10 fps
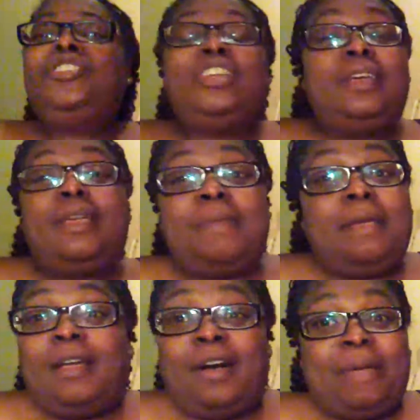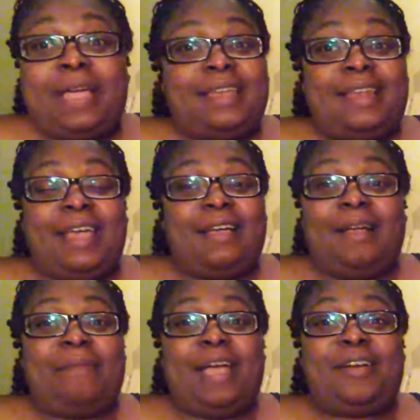she couldn't get me to go back in that
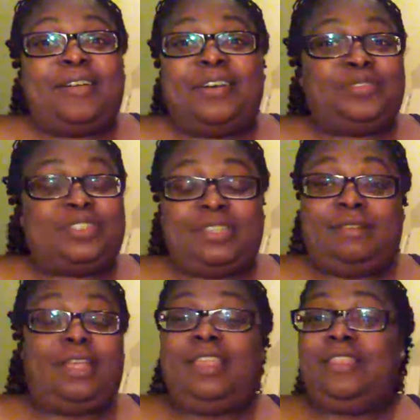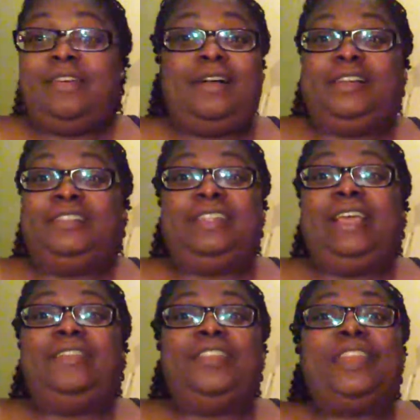agriculture center either.
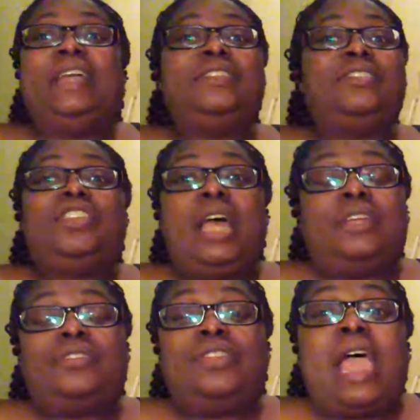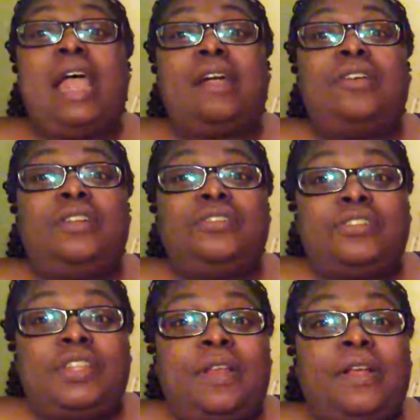And the nights that she had to do that agriculture
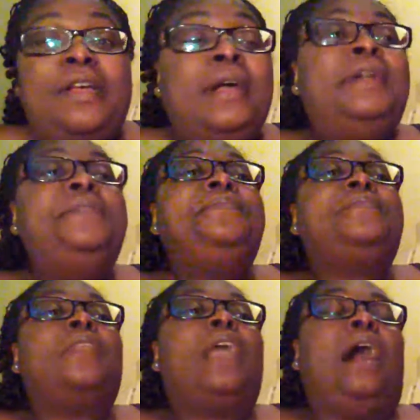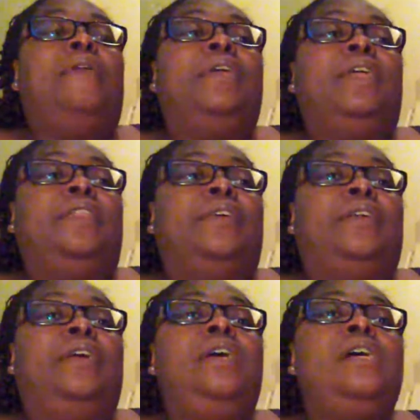center, I would
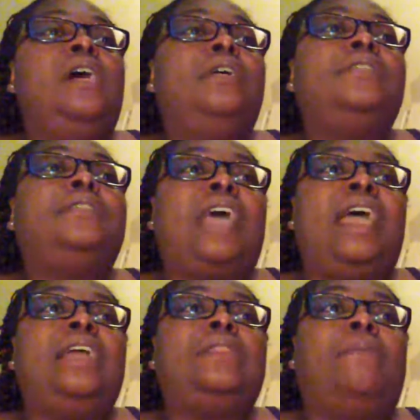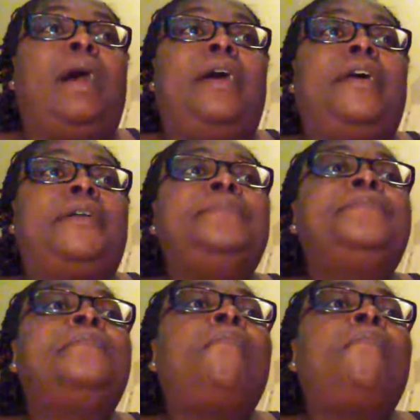either stay at the mall